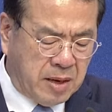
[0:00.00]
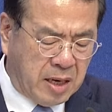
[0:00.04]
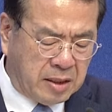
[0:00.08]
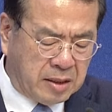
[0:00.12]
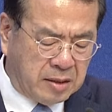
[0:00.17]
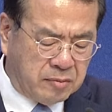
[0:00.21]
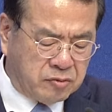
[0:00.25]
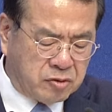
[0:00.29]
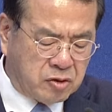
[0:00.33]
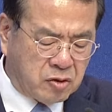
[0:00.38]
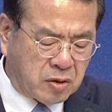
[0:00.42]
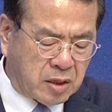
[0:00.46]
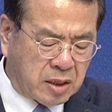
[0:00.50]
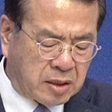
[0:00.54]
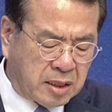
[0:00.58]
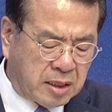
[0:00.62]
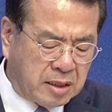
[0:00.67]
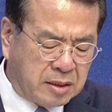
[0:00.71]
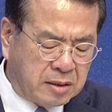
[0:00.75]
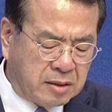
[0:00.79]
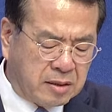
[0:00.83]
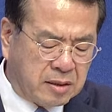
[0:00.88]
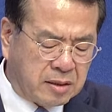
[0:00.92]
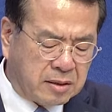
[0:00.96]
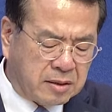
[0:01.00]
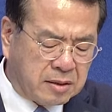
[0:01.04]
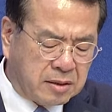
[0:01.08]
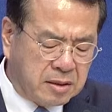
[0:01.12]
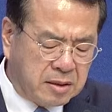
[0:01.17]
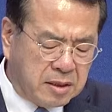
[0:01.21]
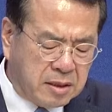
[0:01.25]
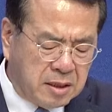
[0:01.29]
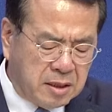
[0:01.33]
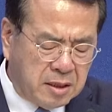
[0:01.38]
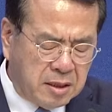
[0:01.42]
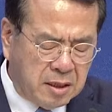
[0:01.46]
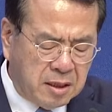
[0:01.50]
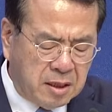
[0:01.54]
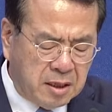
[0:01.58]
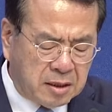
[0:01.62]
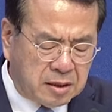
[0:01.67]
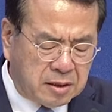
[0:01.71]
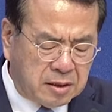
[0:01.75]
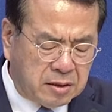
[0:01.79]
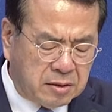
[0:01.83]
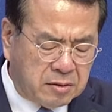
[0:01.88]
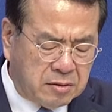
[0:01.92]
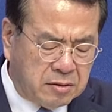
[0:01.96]
accommodate
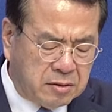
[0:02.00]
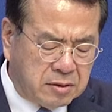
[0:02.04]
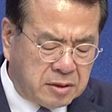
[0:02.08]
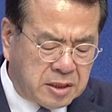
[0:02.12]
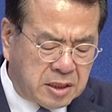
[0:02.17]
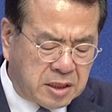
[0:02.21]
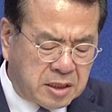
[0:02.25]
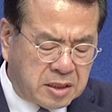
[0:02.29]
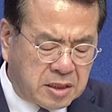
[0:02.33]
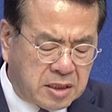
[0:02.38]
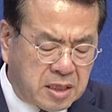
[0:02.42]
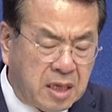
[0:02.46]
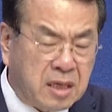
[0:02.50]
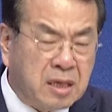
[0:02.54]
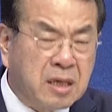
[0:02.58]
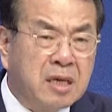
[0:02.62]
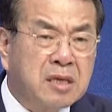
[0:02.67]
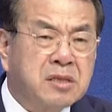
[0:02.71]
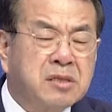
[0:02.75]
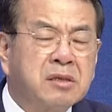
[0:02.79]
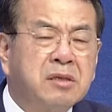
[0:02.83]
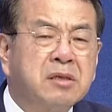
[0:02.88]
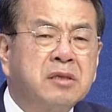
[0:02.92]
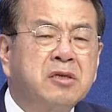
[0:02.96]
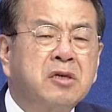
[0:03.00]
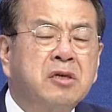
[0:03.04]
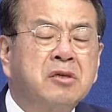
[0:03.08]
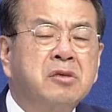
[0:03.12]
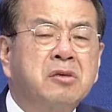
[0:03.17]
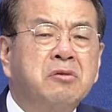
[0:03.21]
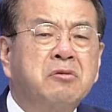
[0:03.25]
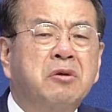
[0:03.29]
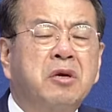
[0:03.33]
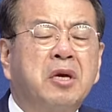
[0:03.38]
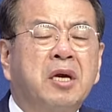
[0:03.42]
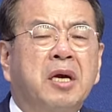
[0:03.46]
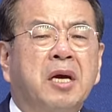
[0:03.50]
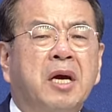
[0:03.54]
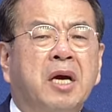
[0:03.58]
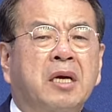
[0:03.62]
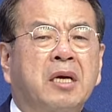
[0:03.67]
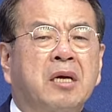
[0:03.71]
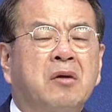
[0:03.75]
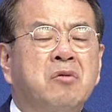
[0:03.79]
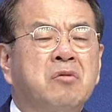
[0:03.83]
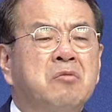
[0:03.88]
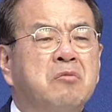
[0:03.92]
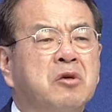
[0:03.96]
these many guests, actually,
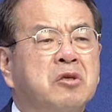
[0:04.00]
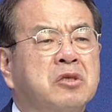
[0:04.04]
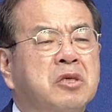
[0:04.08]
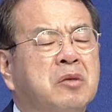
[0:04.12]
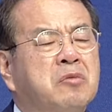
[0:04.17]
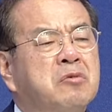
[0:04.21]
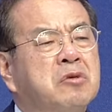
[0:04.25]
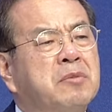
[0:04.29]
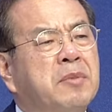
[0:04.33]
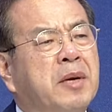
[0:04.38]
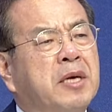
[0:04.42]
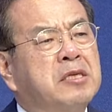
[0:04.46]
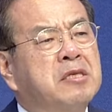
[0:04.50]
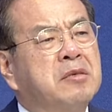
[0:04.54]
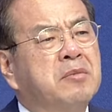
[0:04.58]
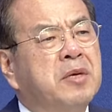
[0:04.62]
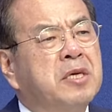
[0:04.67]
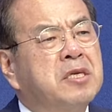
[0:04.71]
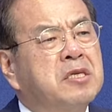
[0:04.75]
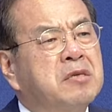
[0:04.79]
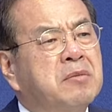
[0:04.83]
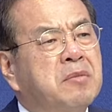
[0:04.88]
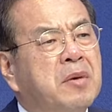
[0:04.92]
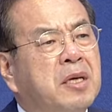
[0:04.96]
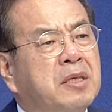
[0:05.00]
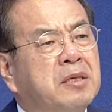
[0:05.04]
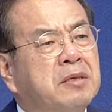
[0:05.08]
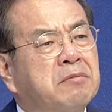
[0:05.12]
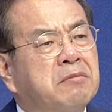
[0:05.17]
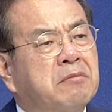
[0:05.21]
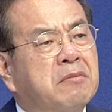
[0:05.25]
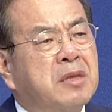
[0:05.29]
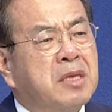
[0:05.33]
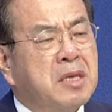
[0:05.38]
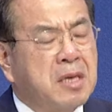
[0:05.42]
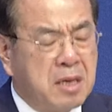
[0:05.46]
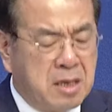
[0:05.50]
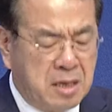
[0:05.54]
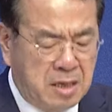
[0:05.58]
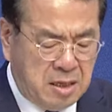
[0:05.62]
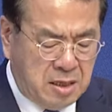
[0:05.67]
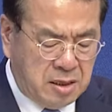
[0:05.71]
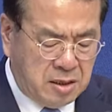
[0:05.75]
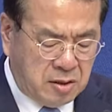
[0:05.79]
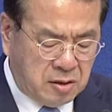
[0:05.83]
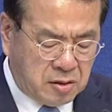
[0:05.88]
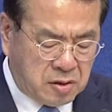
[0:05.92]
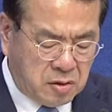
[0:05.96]
we still face challenges such as
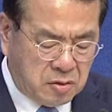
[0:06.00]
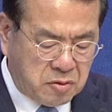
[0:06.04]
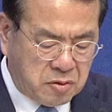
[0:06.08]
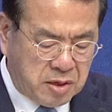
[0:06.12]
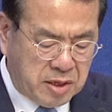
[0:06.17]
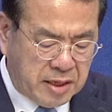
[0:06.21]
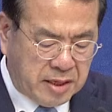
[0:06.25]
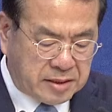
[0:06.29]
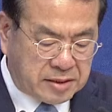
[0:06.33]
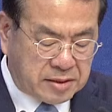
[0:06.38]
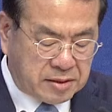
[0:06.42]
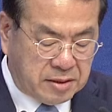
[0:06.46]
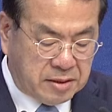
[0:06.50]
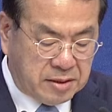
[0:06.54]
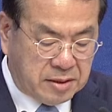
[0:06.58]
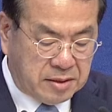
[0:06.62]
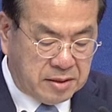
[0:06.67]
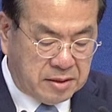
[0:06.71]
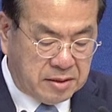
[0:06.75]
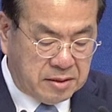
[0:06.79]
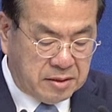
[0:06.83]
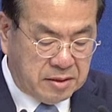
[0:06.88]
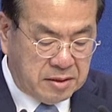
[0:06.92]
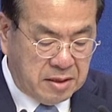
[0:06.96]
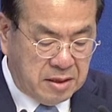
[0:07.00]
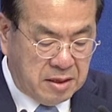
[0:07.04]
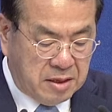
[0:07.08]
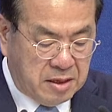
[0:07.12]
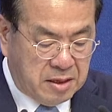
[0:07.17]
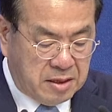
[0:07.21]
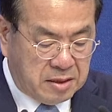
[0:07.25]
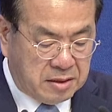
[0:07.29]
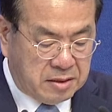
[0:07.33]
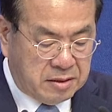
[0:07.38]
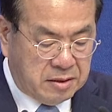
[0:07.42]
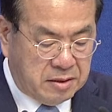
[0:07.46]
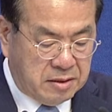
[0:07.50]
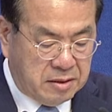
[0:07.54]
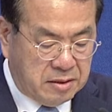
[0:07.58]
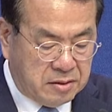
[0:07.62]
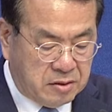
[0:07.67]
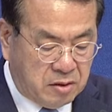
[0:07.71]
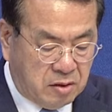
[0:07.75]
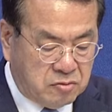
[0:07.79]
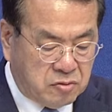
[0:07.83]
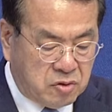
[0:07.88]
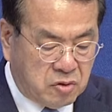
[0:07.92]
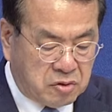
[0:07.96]
accommodations. We are lacking
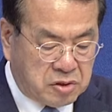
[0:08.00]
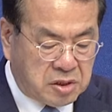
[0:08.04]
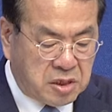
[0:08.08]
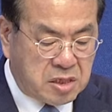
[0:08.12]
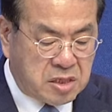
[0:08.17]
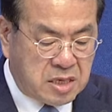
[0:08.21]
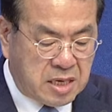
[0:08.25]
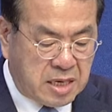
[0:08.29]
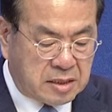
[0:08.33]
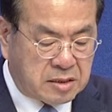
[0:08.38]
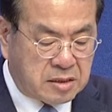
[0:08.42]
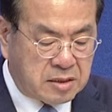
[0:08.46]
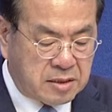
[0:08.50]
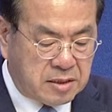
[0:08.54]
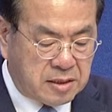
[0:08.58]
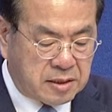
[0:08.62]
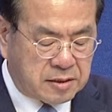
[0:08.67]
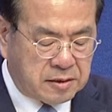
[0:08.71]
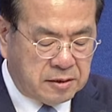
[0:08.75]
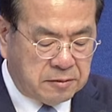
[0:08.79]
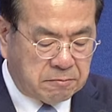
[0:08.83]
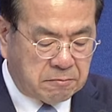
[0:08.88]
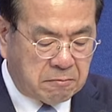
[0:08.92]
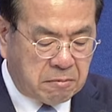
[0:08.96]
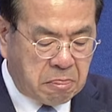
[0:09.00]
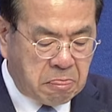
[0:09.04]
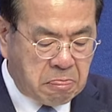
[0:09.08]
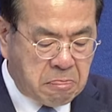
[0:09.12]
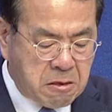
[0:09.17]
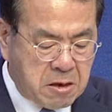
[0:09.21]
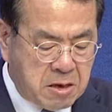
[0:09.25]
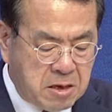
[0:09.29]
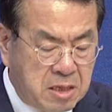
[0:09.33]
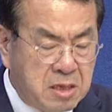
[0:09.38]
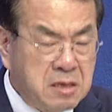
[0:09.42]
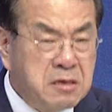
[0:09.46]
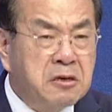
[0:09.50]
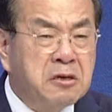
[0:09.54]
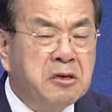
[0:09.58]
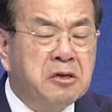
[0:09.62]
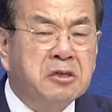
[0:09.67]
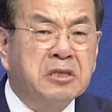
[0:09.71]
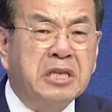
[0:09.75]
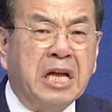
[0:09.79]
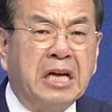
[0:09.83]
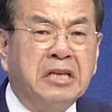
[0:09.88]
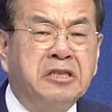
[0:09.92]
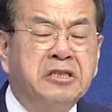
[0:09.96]
lodging places. And also, the women's
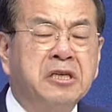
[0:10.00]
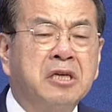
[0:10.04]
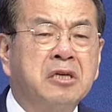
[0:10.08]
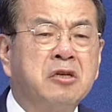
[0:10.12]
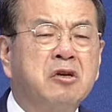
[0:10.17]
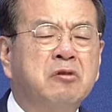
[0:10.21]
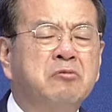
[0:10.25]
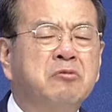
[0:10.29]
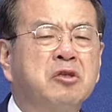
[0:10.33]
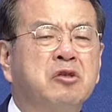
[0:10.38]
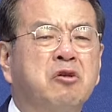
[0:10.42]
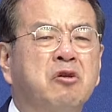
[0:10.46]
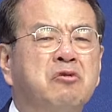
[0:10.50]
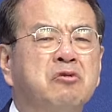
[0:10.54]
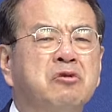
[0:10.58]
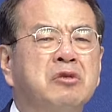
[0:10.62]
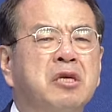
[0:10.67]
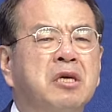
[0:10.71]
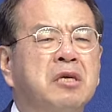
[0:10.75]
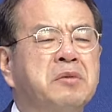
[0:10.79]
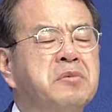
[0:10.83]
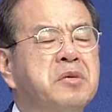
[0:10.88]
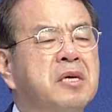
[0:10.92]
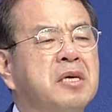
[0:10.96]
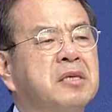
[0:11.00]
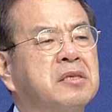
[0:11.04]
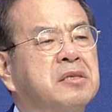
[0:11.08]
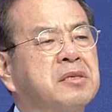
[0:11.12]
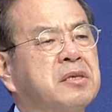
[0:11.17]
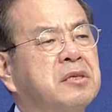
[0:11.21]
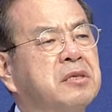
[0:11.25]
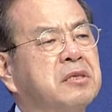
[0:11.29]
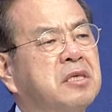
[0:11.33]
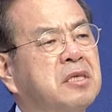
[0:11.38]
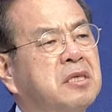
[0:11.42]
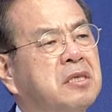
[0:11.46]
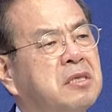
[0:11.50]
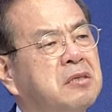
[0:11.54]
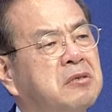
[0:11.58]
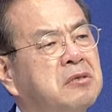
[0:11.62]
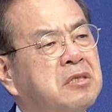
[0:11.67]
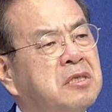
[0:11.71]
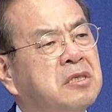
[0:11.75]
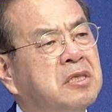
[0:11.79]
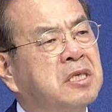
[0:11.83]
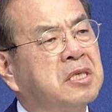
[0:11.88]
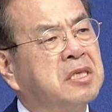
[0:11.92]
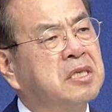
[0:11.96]
group worked so hard
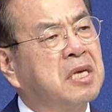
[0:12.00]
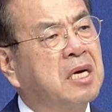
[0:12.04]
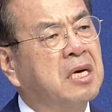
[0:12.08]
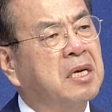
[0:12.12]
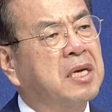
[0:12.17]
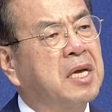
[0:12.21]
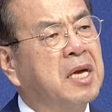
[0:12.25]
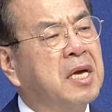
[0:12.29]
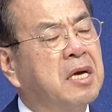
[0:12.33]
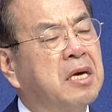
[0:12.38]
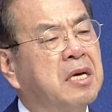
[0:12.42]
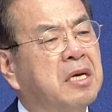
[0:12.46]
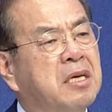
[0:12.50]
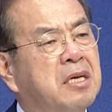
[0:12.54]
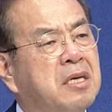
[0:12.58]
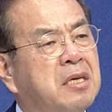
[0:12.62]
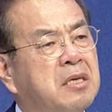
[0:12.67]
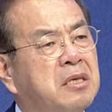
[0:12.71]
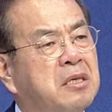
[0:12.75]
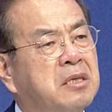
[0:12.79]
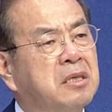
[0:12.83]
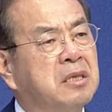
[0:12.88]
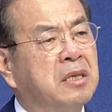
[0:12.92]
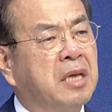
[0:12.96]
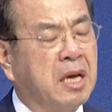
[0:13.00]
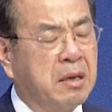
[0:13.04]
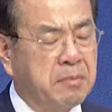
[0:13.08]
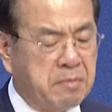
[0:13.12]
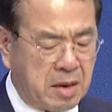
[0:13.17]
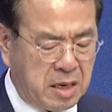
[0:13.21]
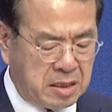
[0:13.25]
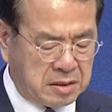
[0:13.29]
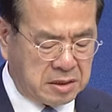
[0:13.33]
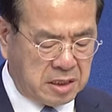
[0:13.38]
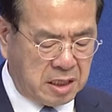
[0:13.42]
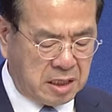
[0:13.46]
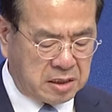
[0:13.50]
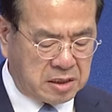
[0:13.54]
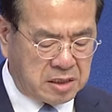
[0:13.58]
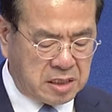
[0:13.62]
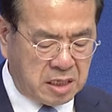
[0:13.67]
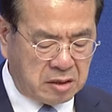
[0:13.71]
because the weather was very hot,